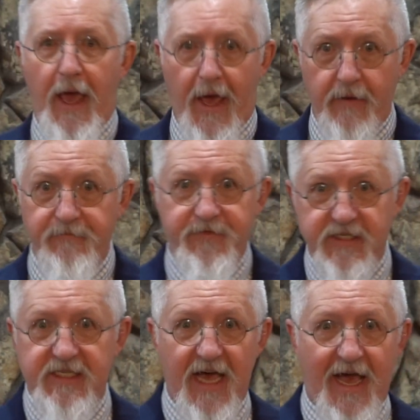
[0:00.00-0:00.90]

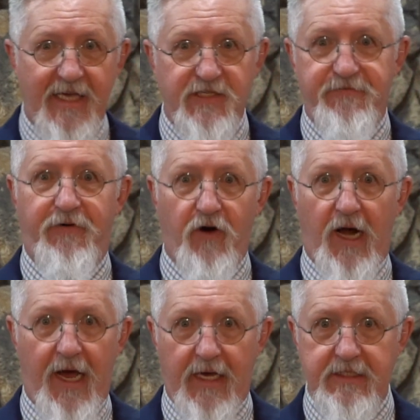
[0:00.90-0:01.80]
emphasize for
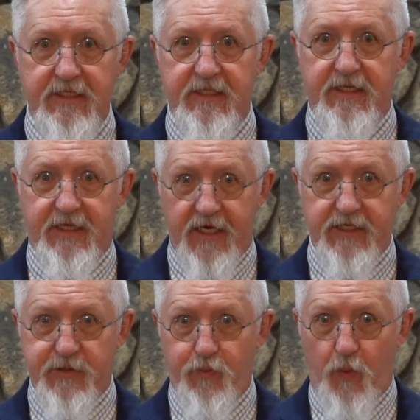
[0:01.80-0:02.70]
us
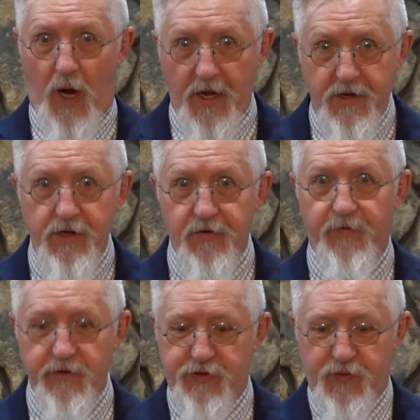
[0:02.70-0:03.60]
this
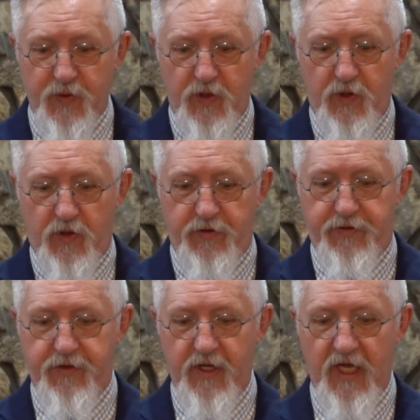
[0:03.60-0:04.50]
wonderful truth,